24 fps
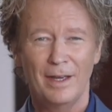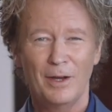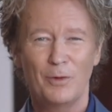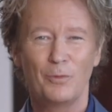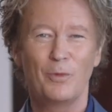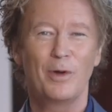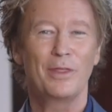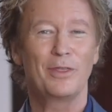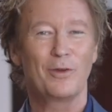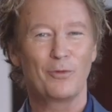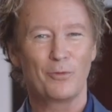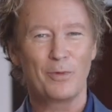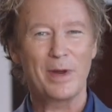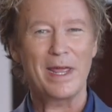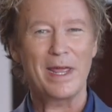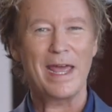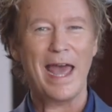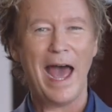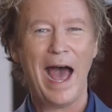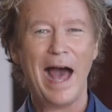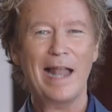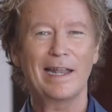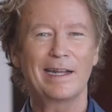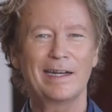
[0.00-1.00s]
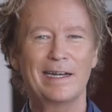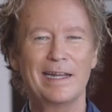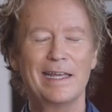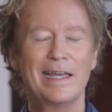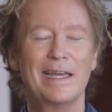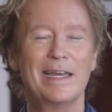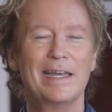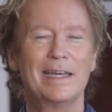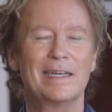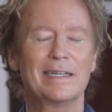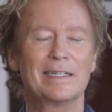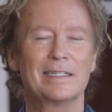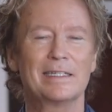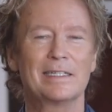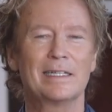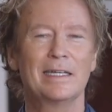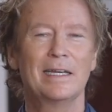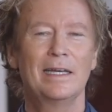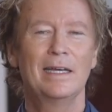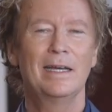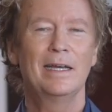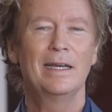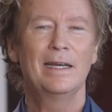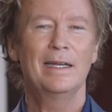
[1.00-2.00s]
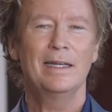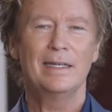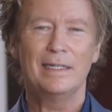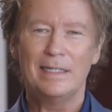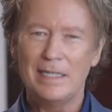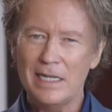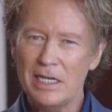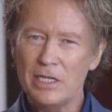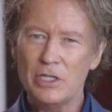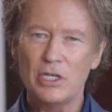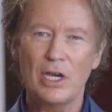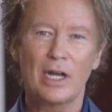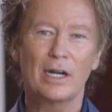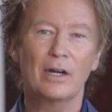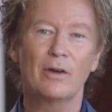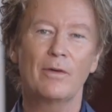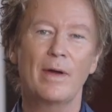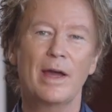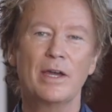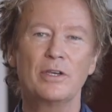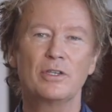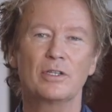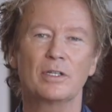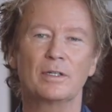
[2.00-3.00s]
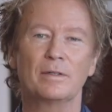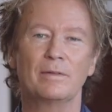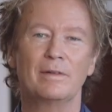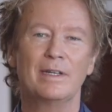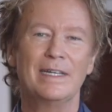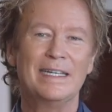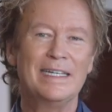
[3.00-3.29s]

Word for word: when the reality is degeneration,